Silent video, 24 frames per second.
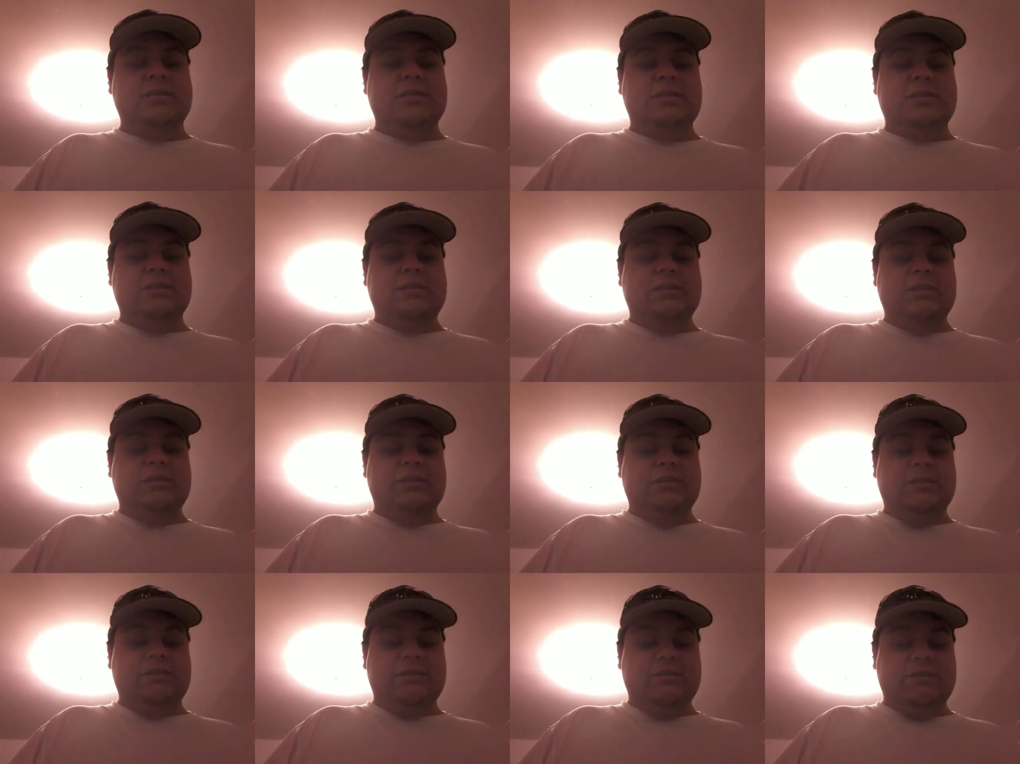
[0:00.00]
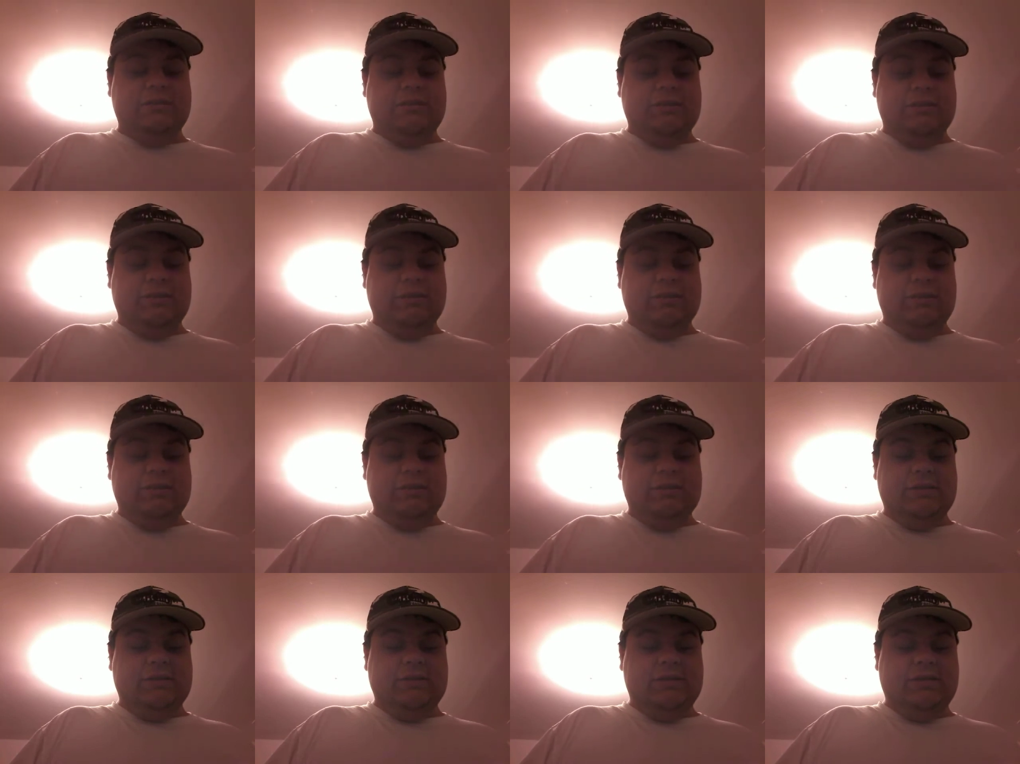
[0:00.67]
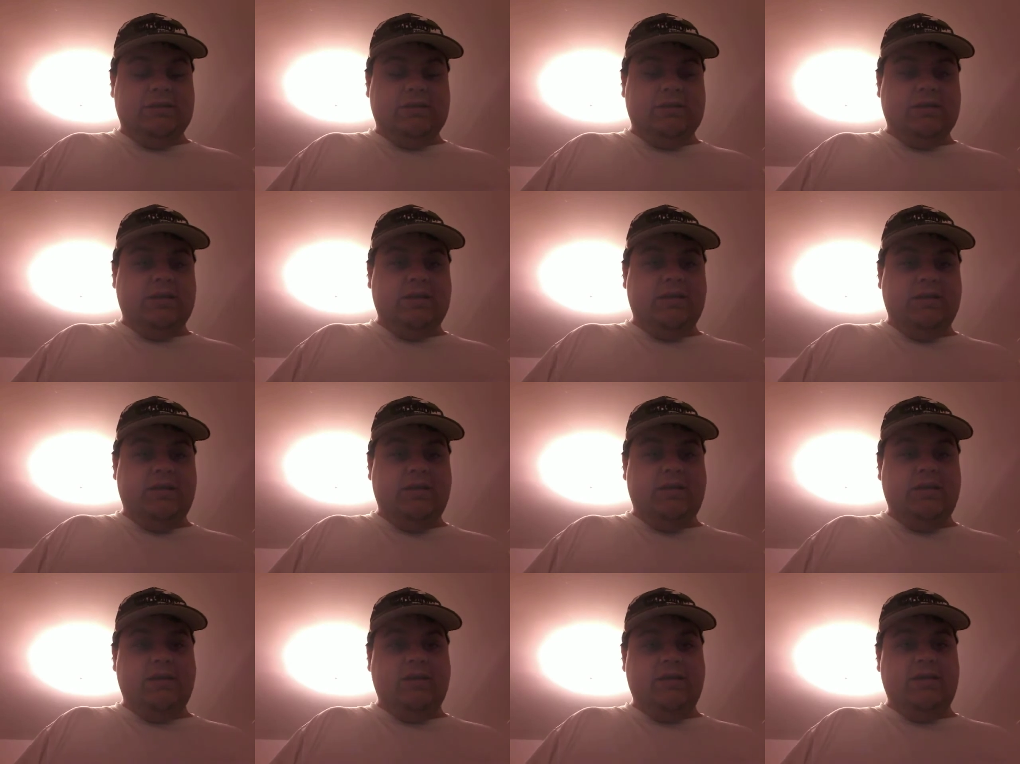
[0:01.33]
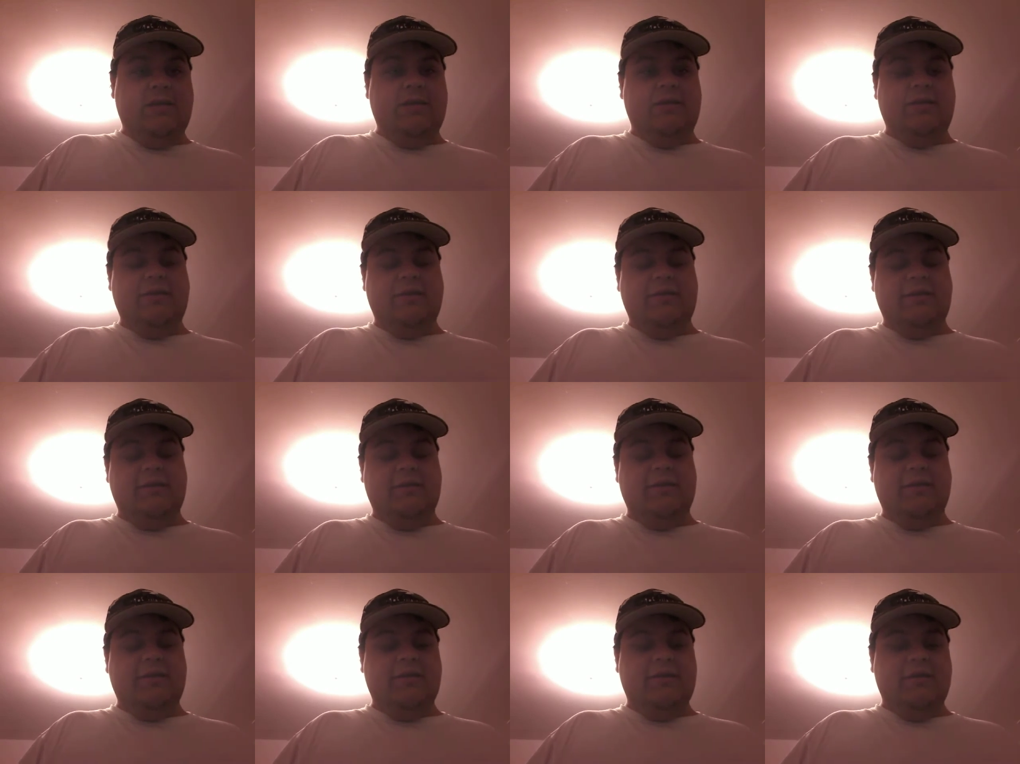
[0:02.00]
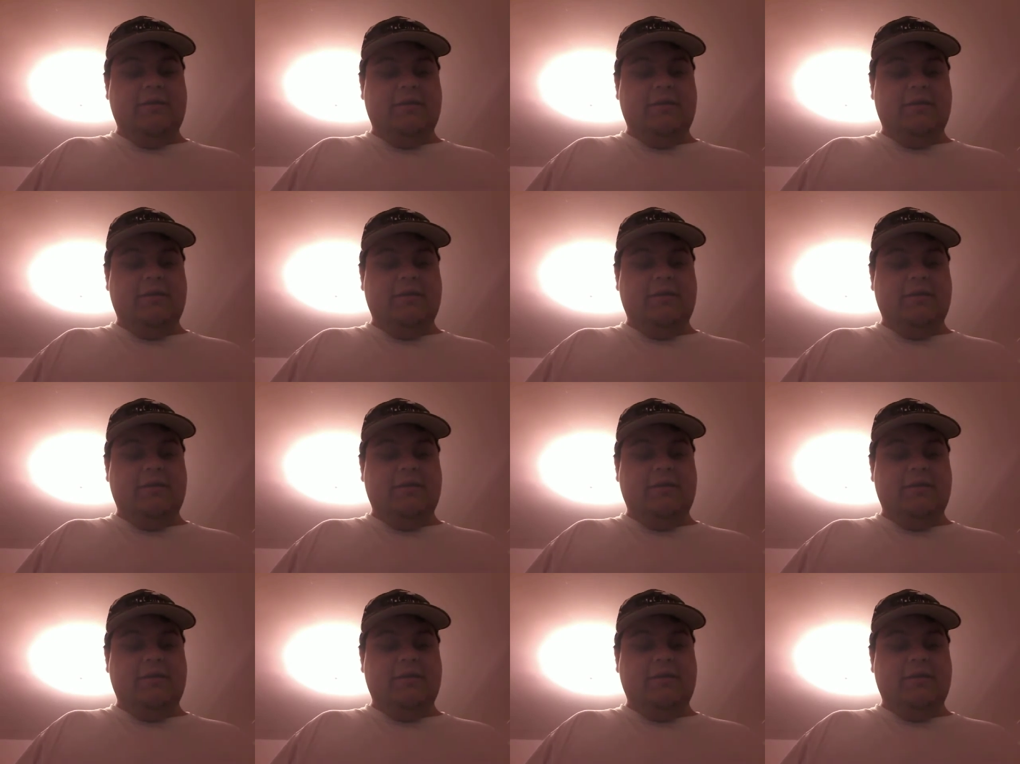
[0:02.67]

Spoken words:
No one is speaking in this clip.